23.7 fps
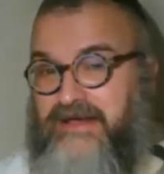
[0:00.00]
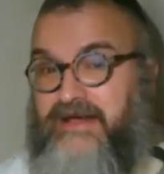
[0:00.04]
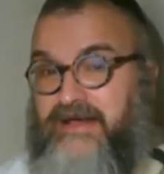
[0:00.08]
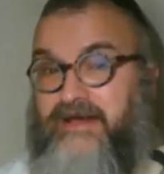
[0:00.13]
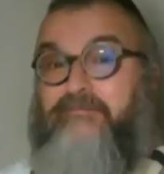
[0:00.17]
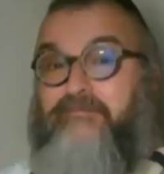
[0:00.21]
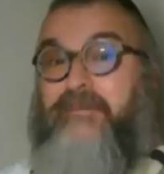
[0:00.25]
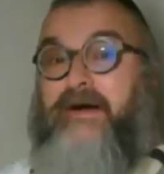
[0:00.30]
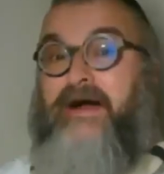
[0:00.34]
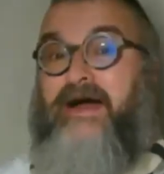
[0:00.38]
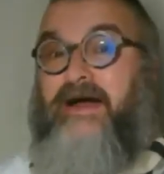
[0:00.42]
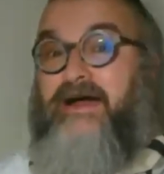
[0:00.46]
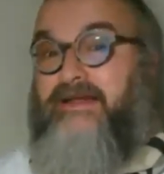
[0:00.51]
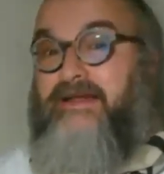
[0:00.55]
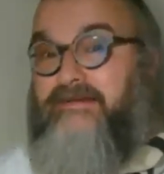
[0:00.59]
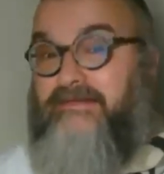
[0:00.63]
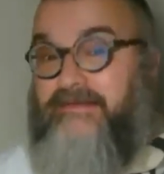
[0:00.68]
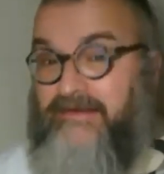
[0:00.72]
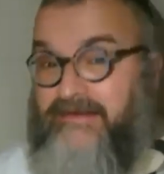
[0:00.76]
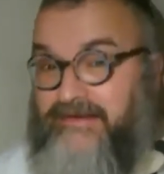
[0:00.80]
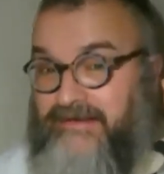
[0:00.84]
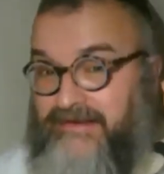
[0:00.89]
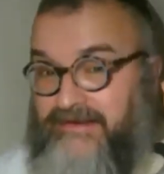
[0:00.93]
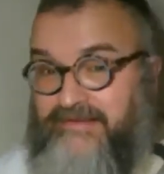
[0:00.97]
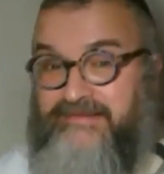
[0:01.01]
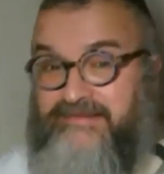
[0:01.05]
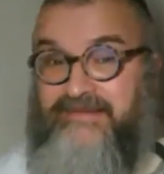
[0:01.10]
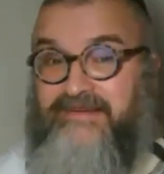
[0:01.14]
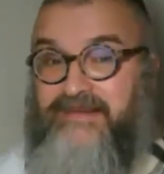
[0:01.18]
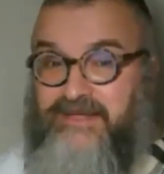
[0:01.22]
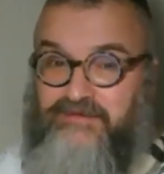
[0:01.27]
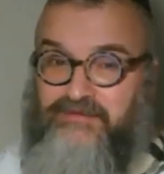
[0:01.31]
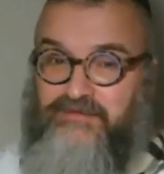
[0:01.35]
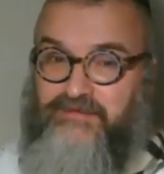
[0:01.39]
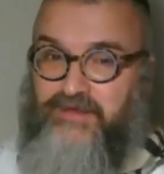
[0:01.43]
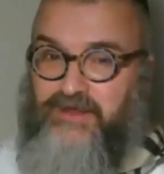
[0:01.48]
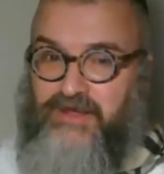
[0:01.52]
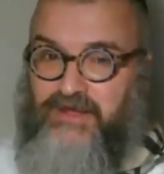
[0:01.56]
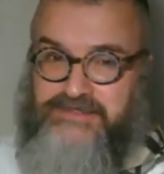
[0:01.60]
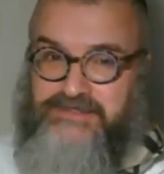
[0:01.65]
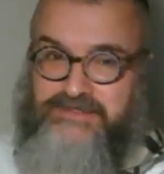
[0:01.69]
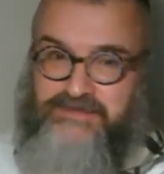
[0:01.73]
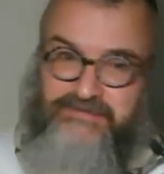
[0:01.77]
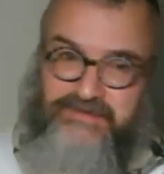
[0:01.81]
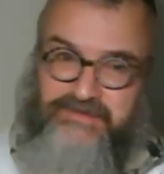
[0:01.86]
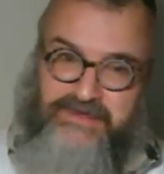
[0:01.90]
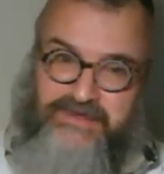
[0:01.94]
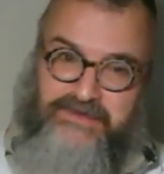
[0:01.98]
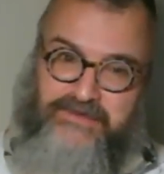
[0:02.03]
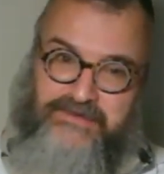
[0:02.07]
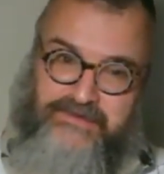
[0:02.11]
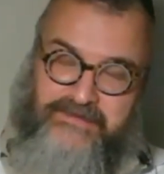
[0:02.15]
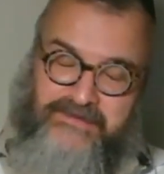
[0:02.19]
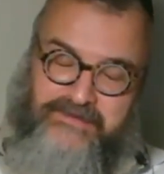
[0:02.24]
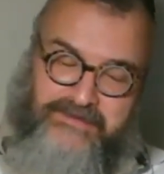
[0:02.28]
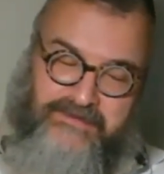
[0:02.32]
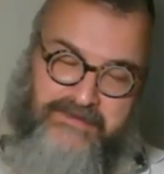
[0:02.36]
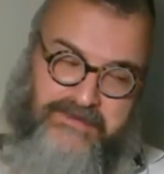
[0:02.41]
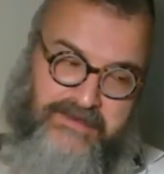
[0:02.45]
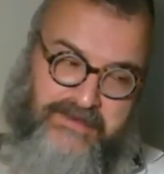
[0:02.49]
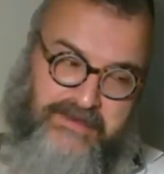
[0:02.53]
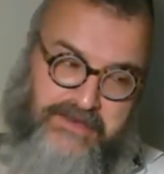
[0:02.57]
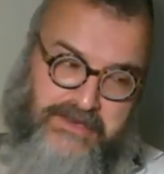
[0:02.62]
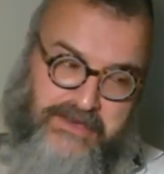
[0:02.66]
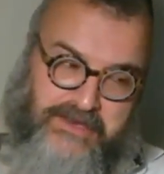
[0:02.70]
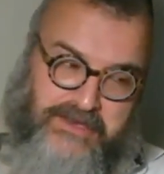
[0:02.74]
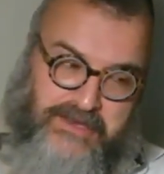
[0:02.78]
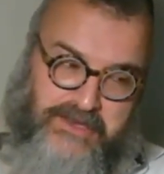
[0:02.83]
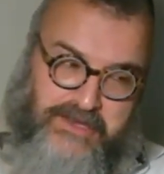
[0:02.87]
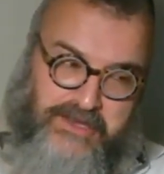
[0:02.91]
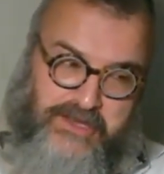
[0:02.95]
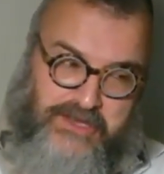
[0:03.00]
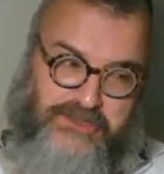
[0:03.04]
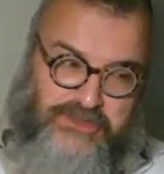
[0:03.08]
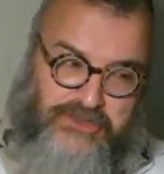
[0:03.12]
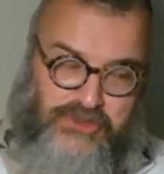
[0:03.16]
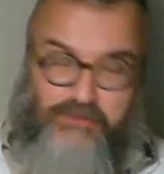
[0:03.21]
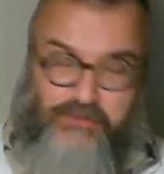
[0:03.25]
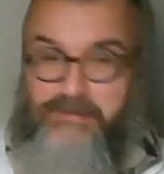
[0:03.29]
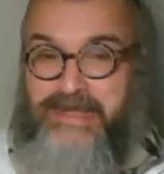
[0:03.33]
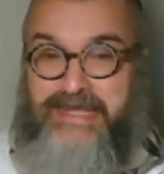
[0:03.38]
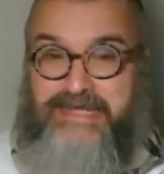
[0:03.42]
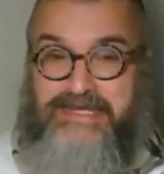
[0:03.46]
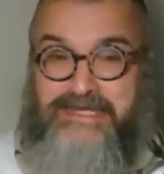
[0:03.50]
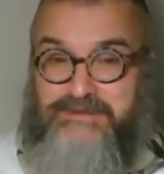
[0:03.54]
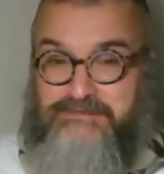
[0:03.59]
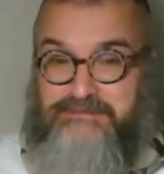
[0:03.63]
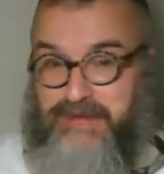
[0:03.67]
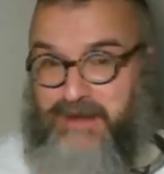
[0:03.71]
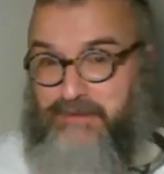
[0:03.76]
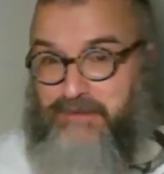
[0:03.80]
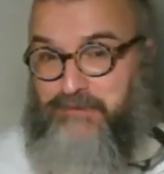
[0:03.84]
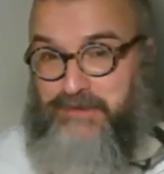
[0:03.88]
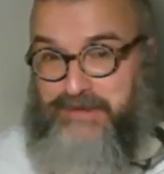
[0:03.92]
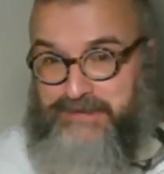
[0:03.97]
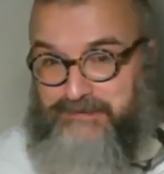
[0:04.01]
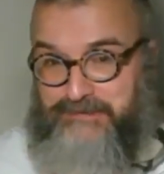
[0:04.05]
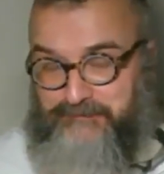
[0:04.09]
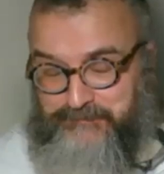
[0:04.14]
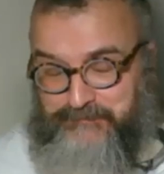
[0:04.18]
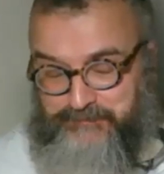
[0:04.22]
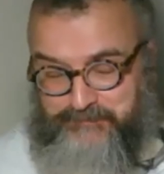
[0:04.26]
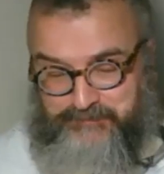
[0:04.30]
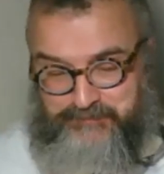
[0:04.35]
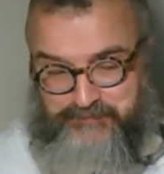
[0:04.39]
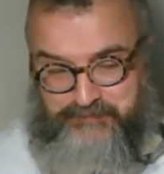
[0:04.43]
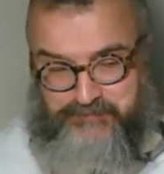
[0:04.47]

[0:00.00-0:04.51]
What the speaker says: Chabad Hasidic philosophy. So may his memory,